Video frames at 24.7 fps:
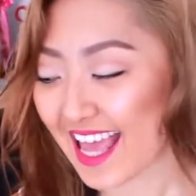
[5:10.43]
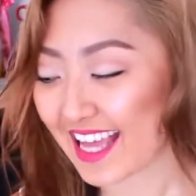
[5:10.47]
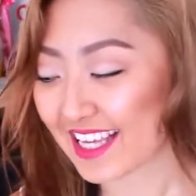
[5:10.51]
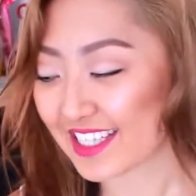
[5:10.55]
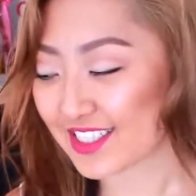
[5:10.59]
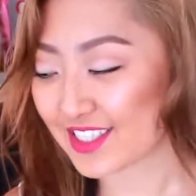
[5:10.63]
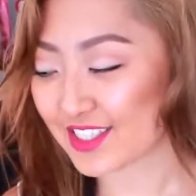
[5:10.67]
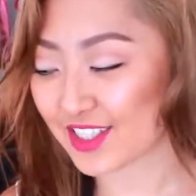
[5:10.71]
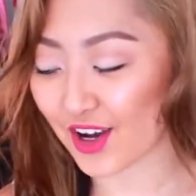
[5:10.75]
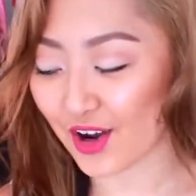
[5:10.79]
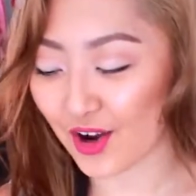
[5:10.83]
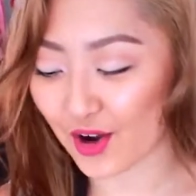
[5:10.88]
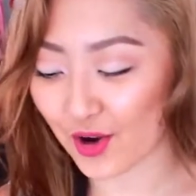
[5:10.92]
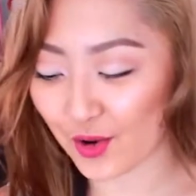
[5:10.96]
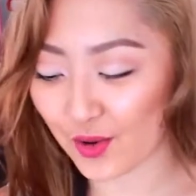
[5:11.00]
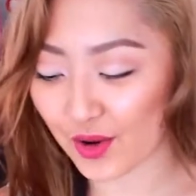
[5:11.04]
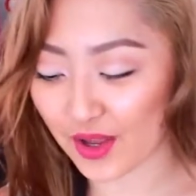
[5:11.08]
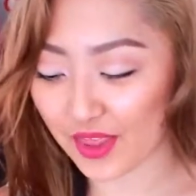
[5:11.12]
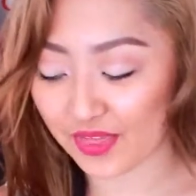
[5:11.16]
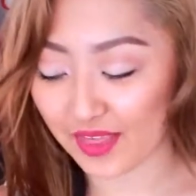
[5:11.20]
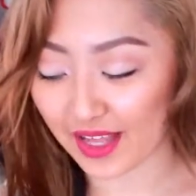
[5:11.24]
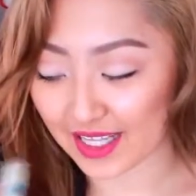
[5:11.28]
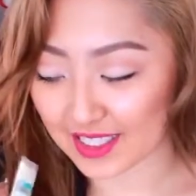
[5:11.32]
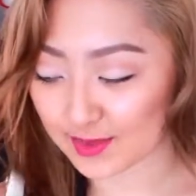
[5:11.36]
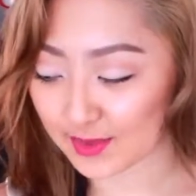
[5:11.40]
So
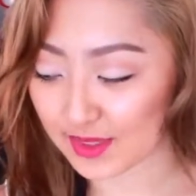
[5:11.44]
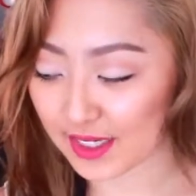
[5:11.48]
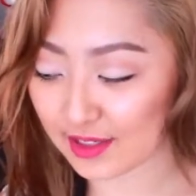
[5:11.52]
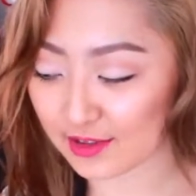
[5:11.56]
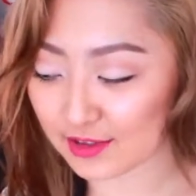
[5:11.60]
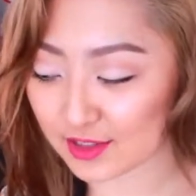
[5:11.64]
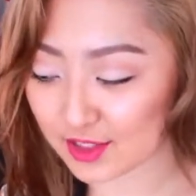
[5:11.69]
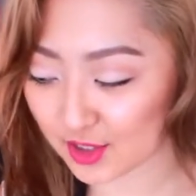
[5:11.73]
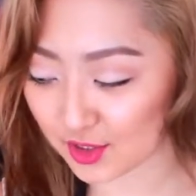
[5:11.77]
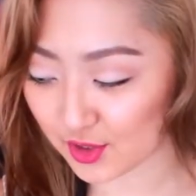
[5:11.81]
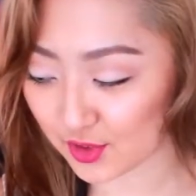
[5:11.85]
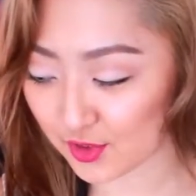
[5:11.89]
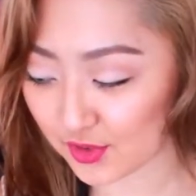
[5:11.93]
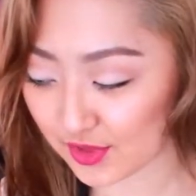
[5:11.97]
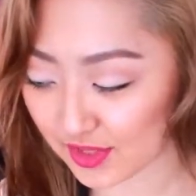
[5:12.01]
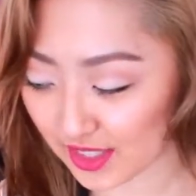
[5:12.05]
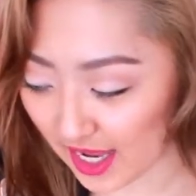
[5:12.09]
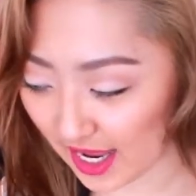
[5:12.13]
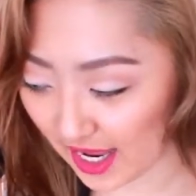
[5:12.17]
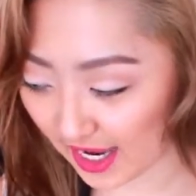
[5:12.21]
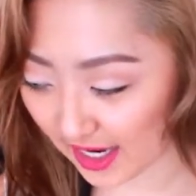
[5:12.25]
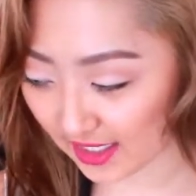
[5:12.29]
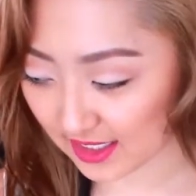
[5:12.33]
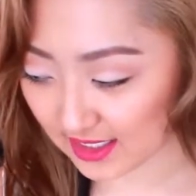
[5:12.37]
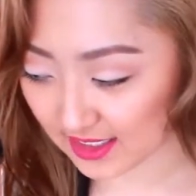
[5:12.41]
that's what I'll do
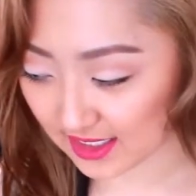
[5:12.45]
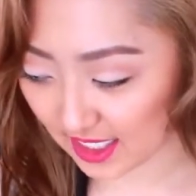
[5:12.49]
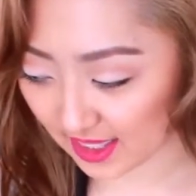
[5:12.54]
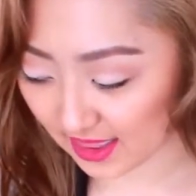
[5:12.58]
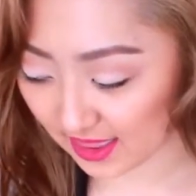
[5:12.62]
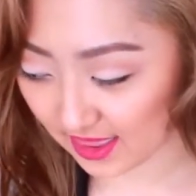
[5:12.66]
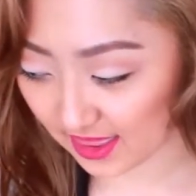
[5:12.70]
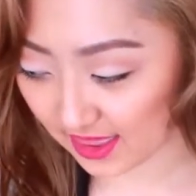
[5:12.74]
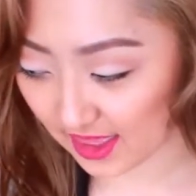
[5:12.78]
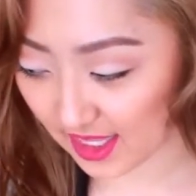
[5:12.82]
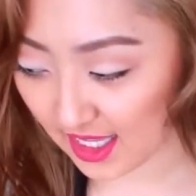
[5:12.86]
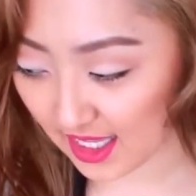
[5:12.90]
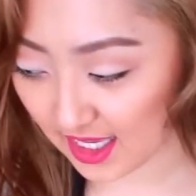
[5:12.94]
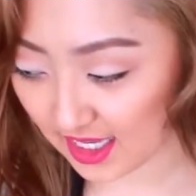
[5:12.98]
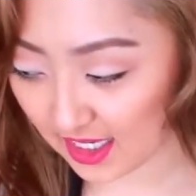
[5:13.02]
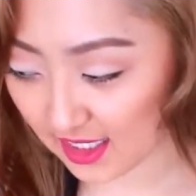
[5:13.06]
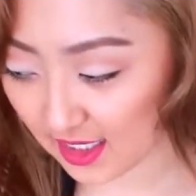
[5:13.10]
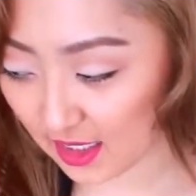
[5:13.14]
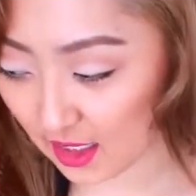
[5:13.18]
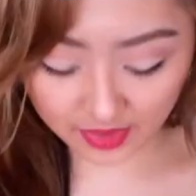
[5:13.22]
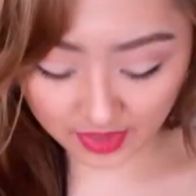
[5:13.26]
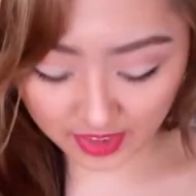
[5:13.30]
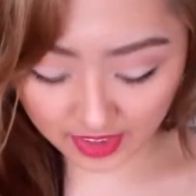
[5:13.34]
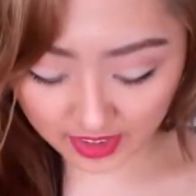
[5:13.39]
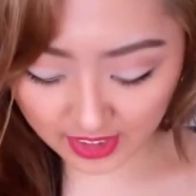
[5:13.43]
next, and
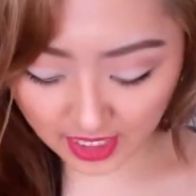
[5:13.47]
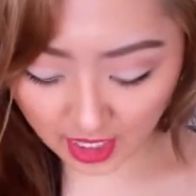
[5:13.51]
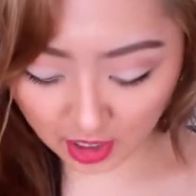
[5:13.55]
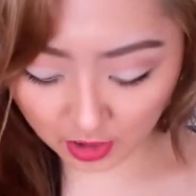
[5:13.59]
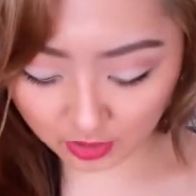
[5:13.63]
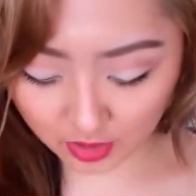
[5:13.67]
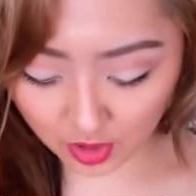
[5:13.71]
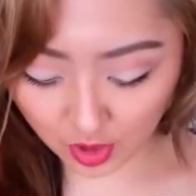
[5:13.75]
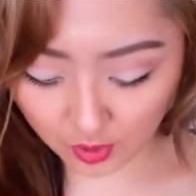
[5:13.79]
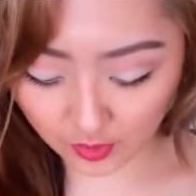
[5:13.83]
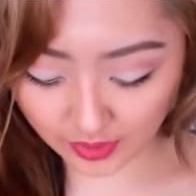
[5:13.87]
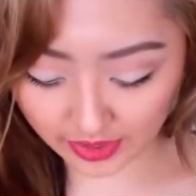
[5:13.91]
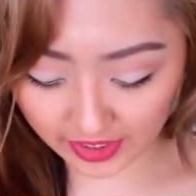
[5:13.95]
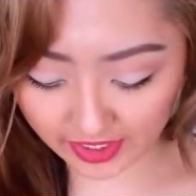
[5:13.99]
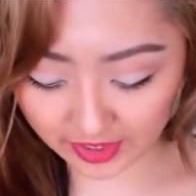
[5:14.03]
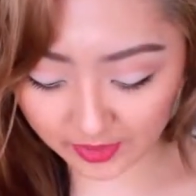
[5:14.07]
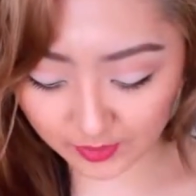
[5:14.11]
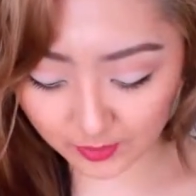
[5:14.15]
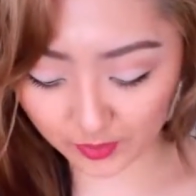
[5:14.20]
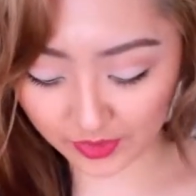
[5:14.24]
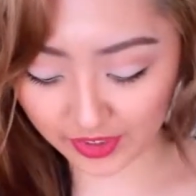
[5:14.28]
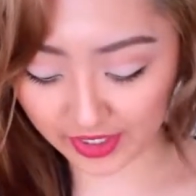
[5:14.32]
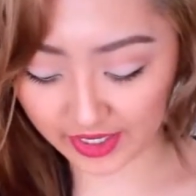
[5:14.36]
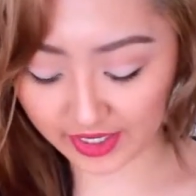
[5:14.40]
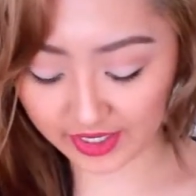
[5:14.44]
then I'll go
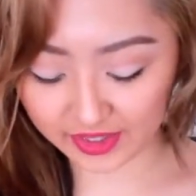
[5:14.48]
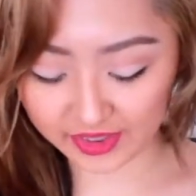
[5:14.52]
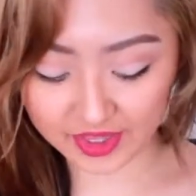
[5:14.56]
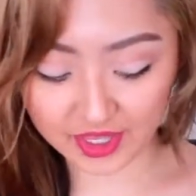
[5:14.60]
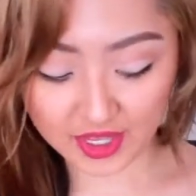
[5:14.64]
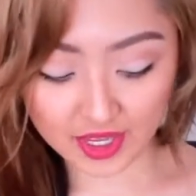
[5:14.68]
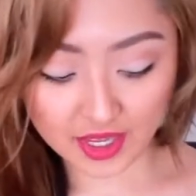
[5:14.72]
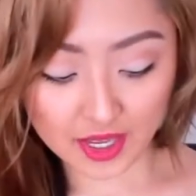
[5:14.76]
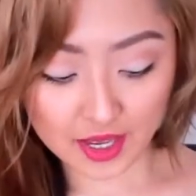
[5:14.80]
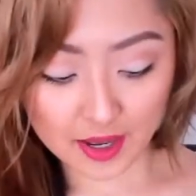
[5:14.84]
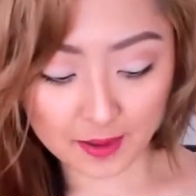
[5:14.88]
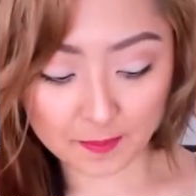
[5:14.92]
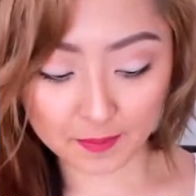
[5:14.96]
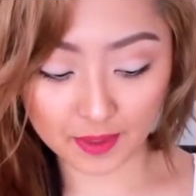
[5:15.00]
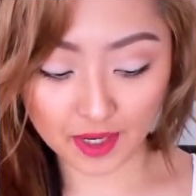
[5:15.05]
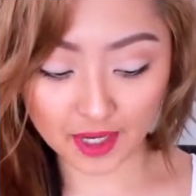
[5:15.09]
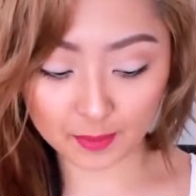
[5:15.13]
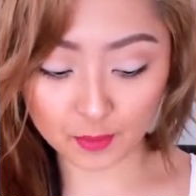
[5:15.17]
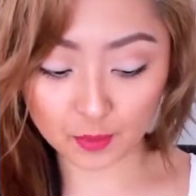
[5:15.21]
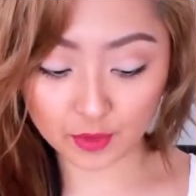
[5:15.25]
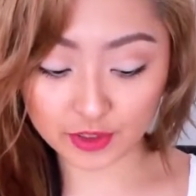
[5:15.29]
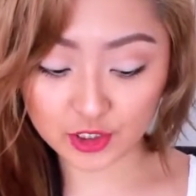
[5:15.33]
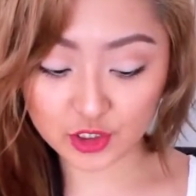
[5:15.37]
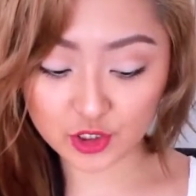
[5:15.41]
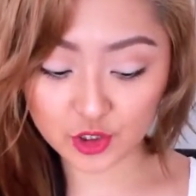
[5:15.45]
in with my
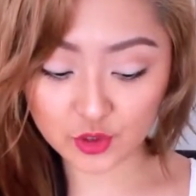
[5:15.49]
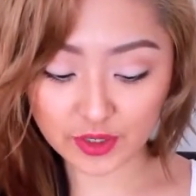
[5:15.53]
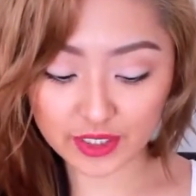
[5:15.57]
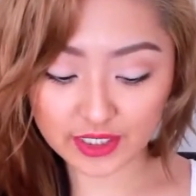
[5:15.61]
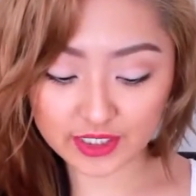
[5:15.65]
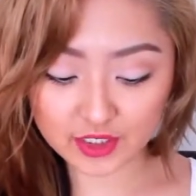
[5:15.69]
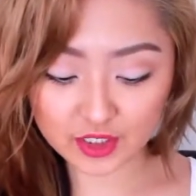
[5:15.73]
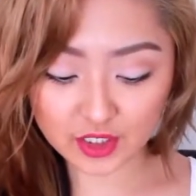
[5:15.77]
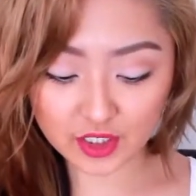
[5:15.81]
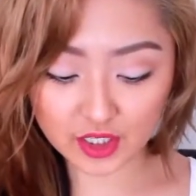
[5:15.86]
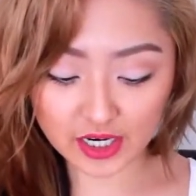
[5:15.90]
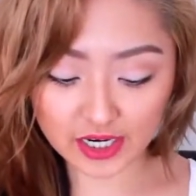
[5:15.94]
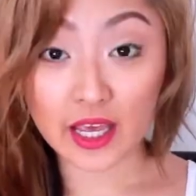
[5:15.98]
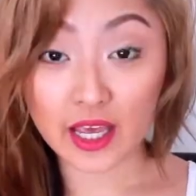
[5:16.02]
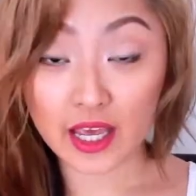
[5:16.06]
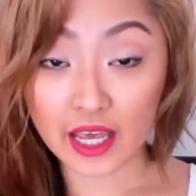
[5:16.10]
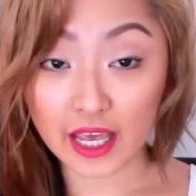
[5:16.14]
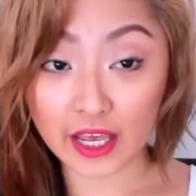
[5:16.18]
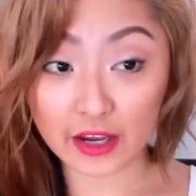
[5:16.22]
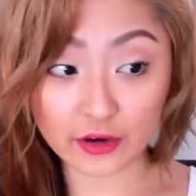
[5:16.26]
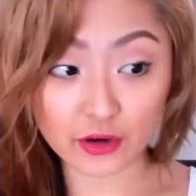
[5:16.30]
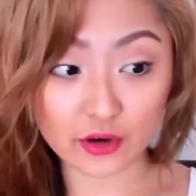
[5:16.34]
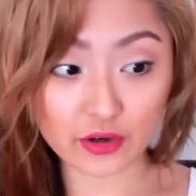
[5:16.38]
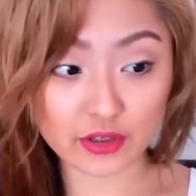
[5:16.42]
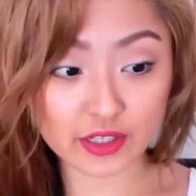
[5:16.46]
moisturizer.
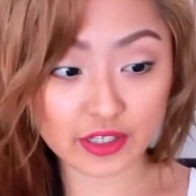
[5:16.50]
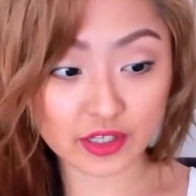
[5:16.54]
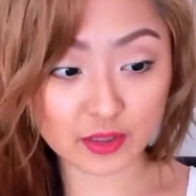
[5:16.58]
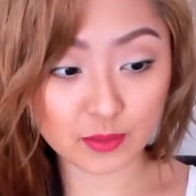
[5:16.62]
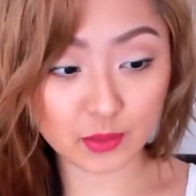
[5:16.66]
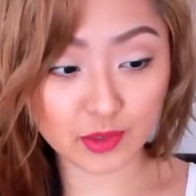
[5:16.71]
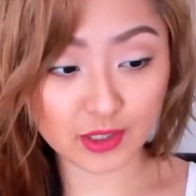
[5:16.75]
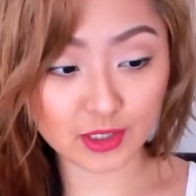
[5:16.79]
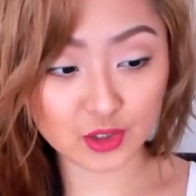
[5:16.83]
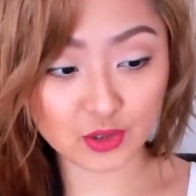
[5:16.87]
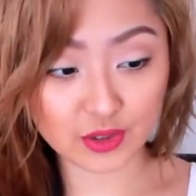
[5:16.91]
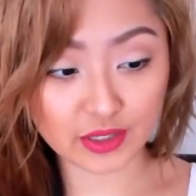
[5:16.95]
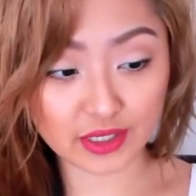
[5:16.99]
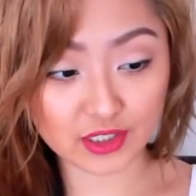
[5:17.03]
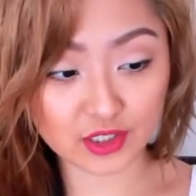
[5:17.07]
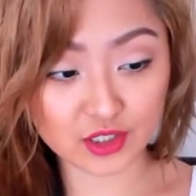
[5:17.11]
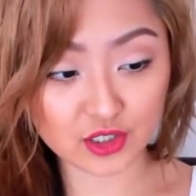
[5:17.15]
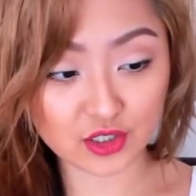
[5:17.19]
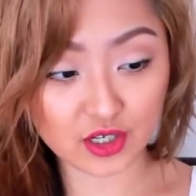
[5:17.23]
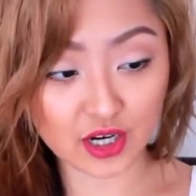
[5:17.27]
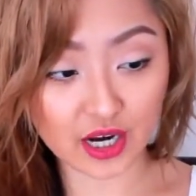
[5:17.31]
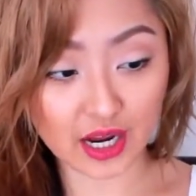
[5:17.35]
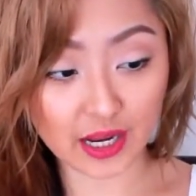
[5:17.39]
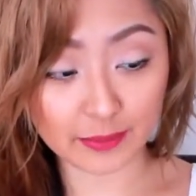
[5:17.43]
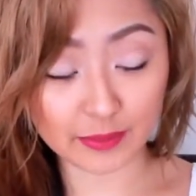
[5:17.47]
And currently the
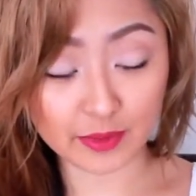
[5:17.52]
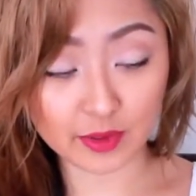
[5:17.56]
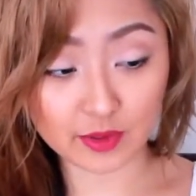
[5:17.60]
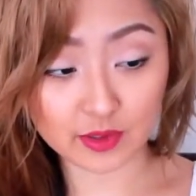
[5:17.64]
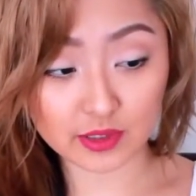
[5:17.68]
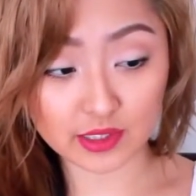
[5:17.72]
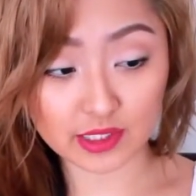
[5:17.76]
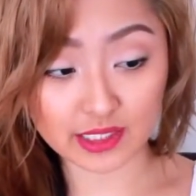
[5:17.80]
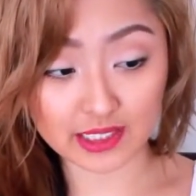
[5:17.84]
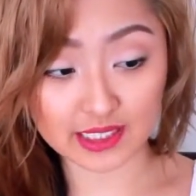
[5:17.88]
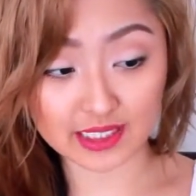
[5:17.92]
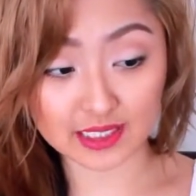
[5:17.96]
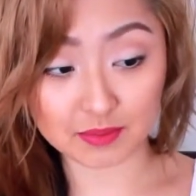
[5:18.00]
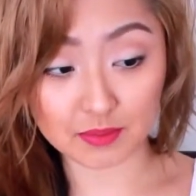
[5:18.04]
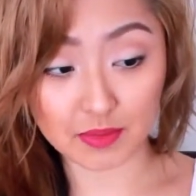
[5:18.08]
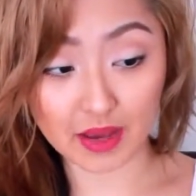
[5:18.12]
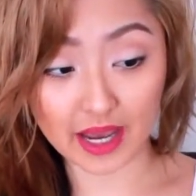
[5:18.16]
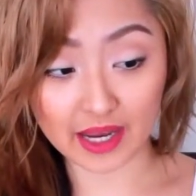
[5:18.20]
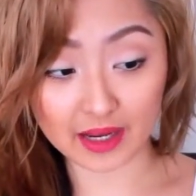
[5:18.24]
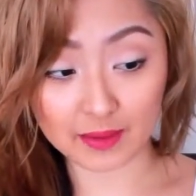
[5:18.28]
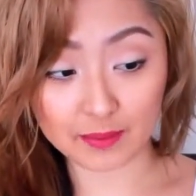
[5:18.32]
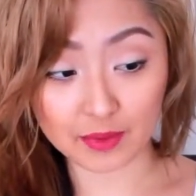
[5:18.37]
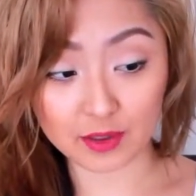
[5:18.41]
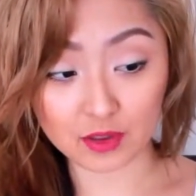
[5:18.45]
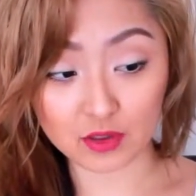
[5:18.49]
moisturizer I'm using is
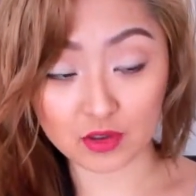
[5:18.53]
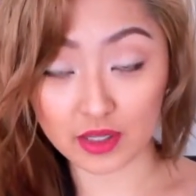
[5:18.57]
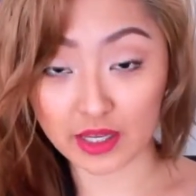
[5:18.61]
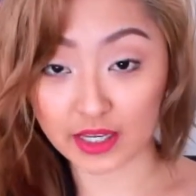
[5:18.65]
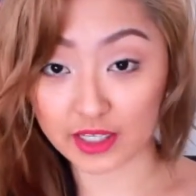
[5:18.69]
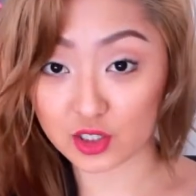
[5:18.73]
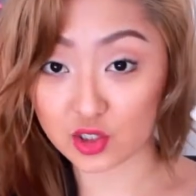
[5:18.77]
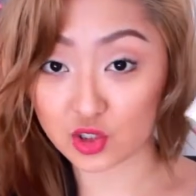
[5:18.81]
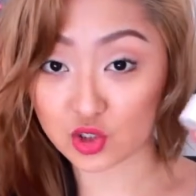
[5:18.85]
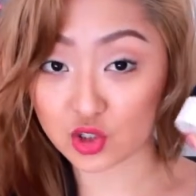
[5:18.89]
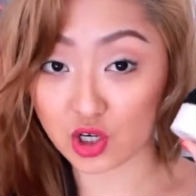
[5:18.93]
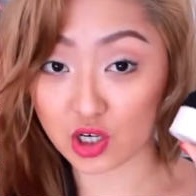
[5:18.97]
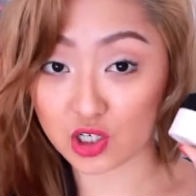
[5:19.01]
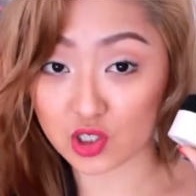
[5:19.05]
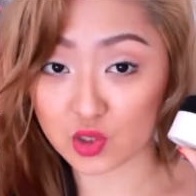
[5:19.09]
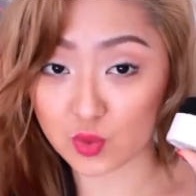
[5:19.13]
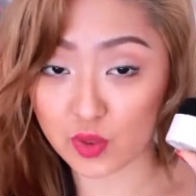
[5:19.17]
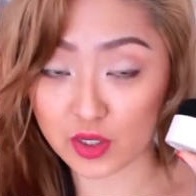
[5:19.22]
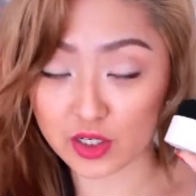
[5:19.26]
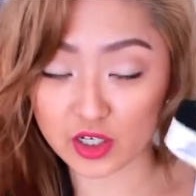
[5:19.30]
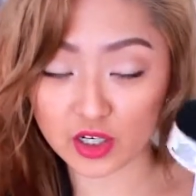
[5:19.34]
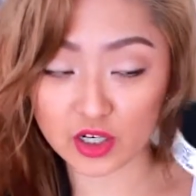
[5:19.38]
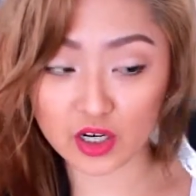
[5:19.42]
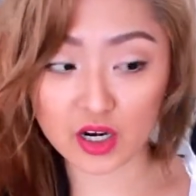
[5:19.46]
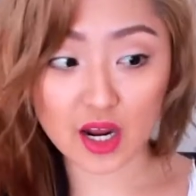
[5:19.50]
MAC Mineralized Charged
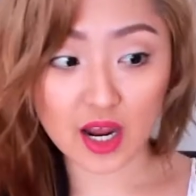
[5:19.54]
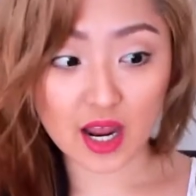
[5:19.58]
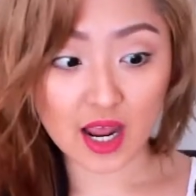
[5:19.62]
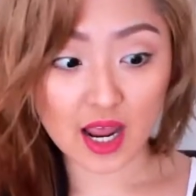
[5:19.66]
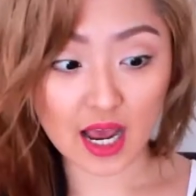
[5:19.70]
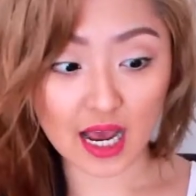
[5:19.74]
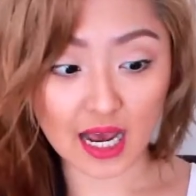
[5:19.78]
Water.